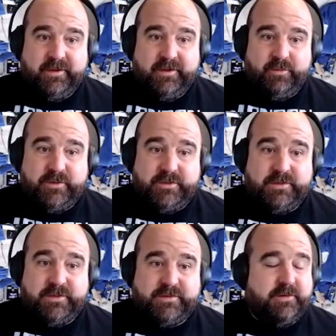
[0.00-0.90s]
which
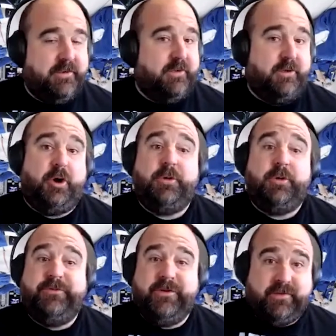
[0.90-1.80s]
is
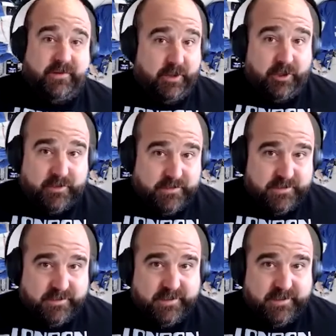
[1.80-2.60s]
obviously a lot.